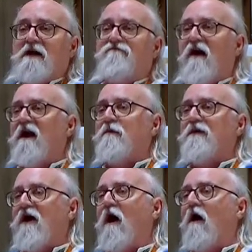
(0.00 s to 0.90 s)
and followed
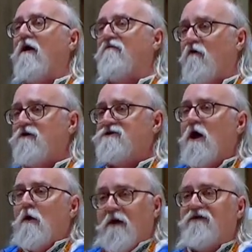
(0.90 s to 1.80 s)
with all her force.
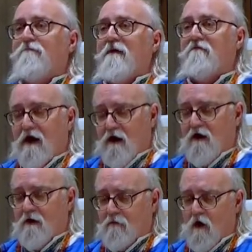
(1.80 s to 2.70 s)
With me
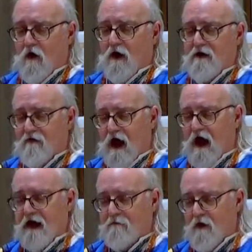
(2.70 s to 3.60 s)
reared Rorty, and